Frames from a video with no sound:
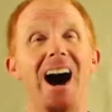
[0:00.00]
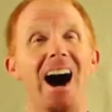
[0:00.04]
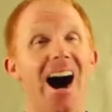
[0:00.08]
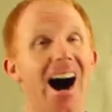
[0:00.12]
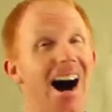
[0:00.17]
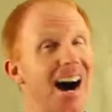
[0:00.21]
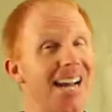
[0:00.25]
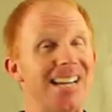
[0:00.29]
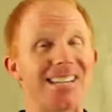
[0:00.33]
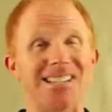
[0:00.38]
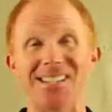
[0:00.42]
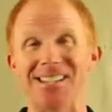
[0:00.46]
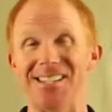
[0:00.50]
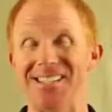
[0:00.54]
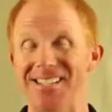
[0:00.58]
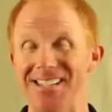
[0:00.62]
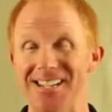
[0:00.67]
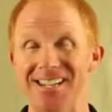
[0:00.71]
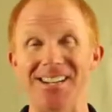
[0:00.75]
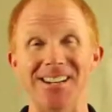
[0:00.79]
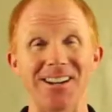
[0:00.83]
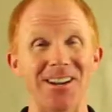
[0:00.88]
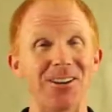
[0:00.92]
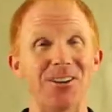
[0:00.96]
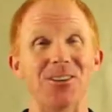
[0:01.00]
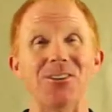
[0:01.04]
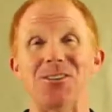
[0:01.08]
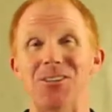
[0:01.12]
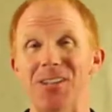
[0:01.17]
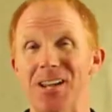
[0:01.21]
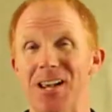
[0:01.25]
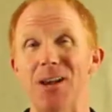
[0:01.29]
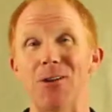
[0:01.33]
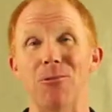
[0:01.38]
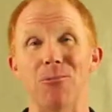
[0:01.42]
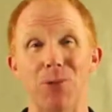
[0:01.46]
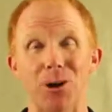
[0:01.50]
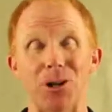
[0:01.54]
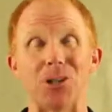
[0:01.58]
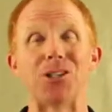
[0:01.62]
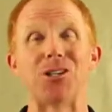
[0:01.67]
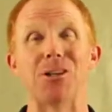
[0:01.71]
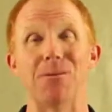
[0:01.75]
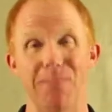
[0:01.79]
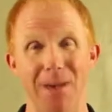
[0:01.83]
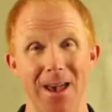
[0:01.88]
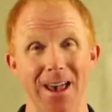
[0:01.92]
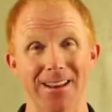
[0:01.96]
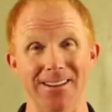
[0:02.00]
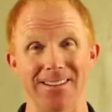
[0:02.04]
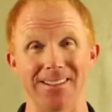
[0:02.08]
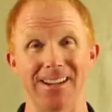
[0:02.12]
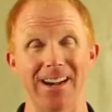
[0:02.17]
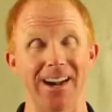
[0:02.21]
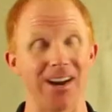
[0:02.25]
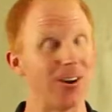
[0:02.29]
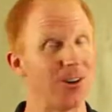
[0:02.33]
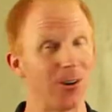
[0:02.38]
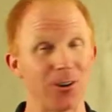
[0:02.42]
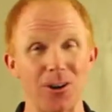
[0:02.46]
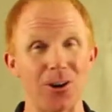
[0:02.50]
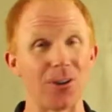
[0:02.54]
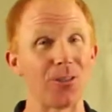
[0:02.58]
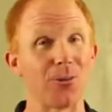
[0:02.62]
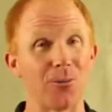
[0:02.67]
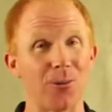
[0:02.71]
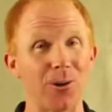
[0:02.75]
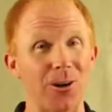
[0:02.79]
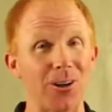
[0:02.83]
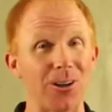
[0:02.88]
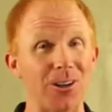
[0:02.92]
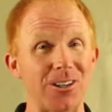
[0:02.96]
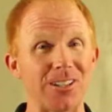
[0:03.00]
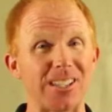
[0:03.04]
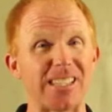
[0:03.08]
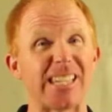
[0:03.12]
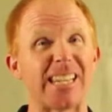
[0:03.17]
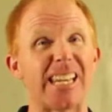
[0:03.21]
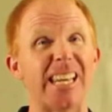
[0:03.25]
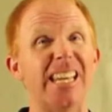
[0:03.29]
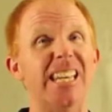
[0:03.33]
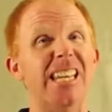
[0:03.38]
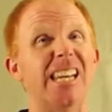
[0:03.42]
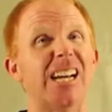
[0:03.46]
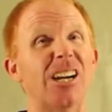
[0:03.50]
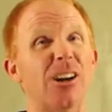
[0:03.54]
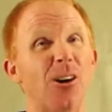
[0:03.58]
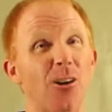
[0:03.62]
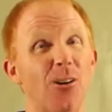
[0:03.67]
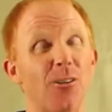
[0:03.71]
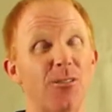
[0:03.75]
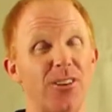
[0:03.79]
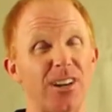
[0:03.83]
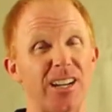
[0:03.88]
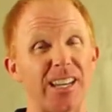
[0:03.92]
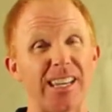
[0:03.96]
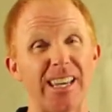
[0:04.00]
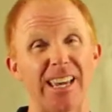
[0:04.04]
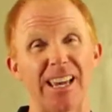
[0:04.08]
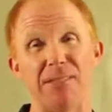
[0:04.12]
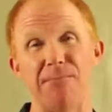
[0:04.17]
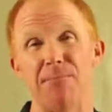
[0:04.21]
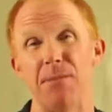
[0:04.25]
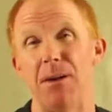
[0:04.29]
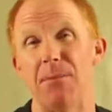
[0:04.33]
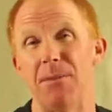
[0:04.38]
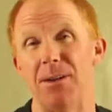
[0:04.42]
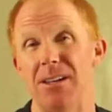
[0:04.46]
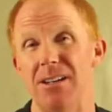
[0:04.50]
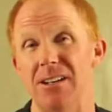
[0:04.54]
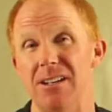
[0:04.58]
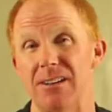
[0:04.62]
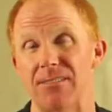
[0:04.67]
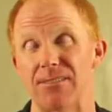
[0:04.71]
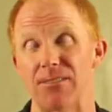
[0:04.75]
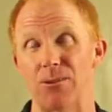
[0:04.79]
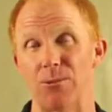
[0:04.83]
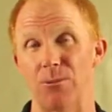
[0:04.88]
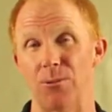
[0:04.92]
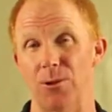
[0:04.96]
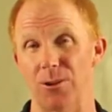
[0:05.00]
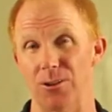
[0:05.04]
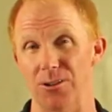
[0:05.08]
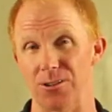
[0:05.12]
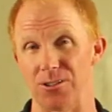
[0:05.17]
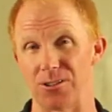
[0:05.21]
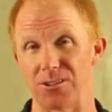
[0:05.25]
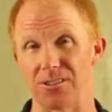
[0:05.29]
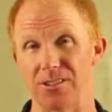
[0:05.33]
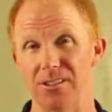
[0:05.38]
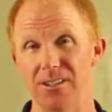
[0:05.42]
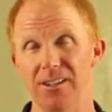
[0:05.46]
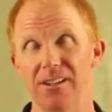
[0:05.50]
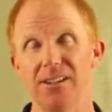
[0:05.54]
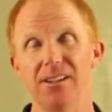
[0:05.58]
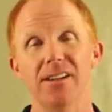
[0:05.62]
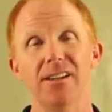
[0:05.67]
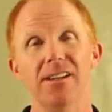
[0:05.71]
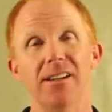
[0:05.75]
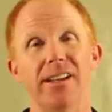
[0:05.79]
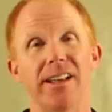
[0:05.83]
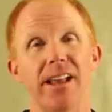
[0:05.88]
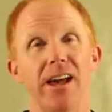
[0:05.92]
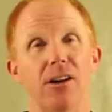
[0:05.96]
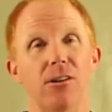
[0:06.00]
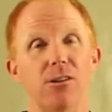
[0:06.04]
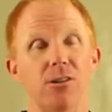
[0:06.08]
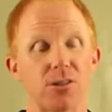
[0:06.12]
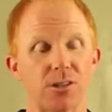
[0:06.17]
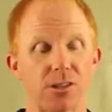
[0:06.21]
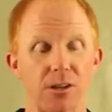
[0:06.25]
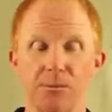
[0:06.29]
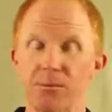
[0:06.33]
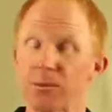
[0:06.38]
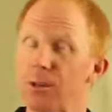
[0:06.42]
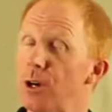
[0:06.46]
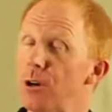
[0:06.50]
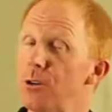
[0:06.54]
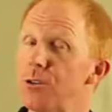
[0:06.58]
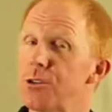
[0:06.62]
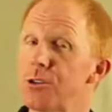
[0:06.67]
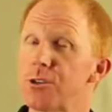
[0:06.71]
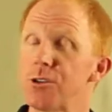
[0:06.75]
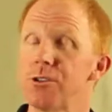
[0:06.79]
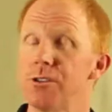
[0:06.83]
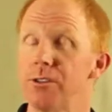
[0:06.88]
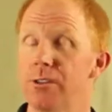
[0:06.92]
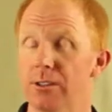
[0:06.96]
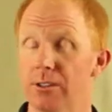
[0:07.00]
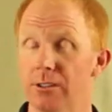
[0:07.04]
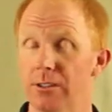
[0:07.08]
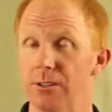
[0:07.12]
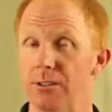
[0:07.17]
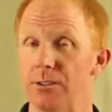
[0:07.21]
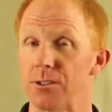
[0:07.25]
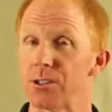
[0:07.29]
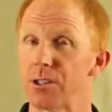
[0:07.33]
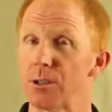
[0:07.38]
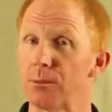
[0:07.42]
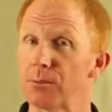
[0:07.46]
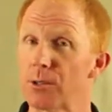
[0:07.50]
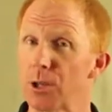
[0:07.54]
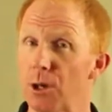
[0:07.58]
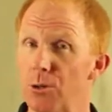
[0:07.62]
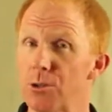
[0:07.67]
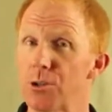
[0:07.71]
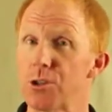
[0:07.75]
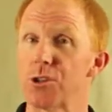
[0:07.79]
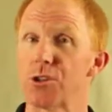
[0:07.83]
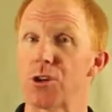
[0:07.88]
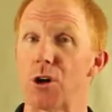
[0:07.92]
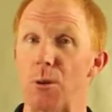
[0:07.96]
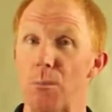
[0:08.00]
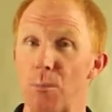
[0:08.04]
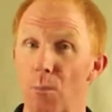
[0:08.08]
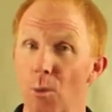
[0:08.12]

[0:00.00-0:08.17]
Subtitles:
I just didn't understand what you meant. I heard all the words. Can you go over it again, maybe in different words? Now, some coaches are